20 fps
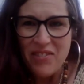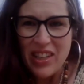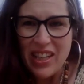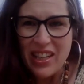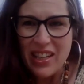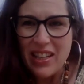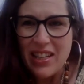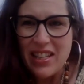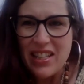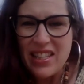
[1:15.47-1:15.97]

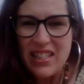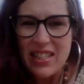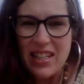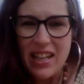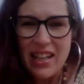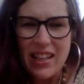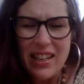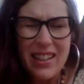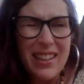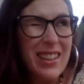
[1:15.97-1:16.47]

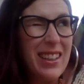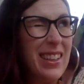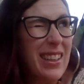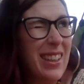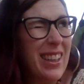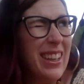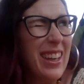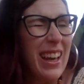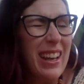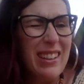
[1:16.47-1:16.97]
Because
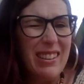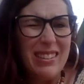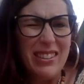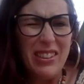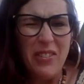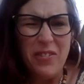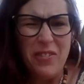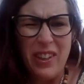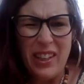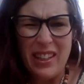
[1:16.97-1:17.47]
I don't
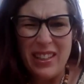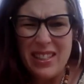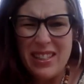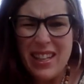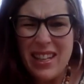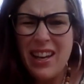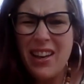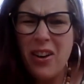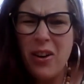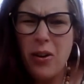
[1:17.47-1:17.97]
know if you can
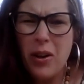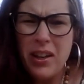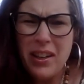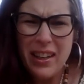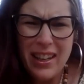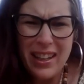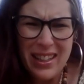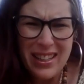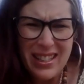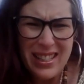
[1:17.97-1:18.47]

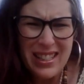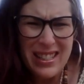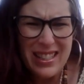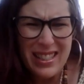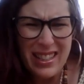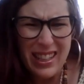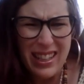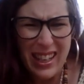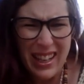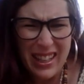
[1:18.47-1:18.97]
tell,
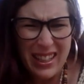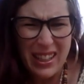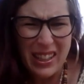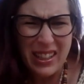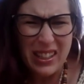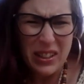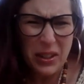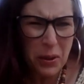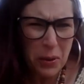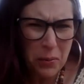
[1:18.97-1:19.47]
it's kind
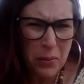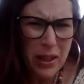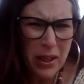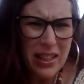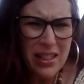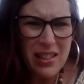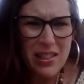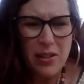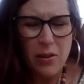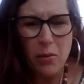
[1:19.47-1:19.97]
of
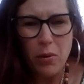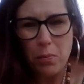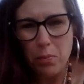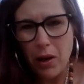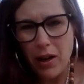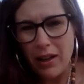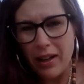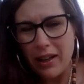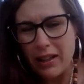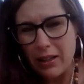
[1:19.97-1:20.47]
gloomy, so we're
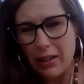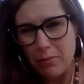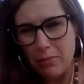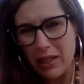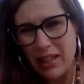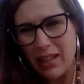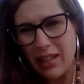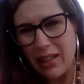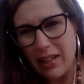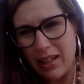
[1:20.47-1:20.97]
probably going to
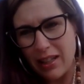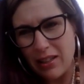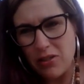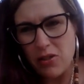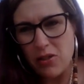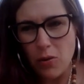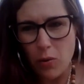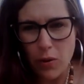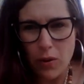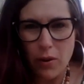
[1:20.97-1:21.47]
be getting
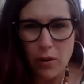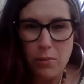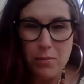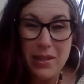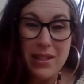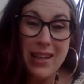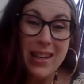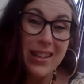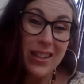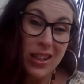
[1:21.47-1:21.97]
storms,
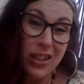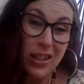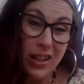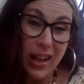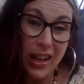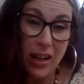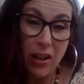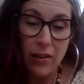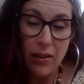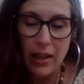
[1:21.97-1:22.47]
and you know
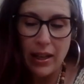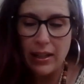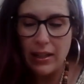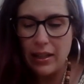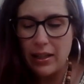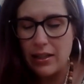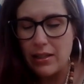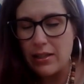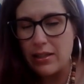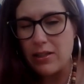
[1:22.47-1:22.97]
how that
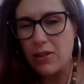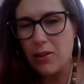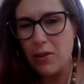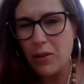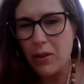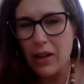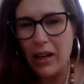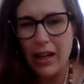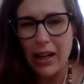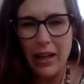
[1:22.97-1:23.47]
is. So
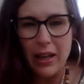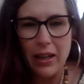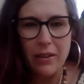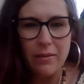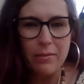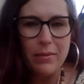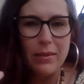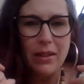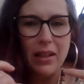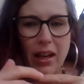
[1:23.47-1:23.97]
I
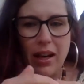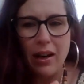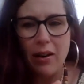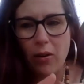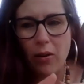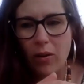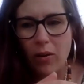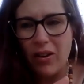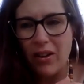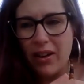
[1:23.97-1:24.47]
am not
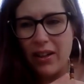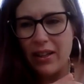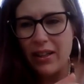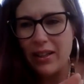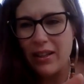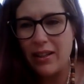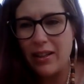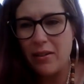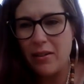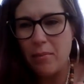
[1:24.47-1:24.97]

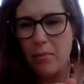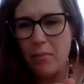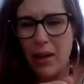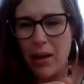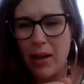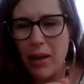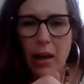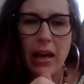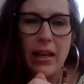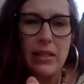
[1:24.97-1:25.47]
on
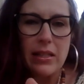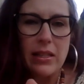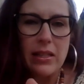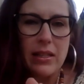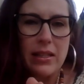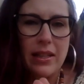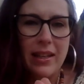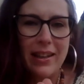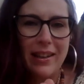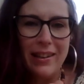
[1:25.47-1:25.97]
my
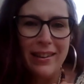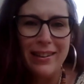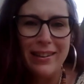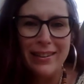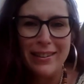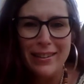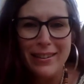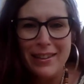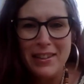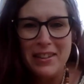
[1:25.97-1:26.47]
best
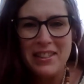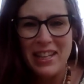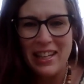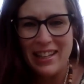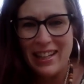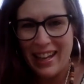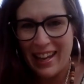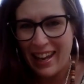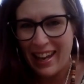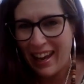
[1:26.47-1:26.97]

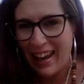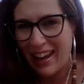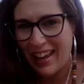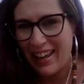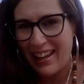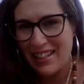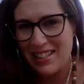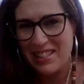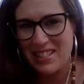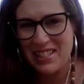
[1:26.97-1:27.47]

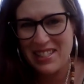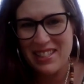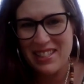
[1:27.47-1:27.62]
today.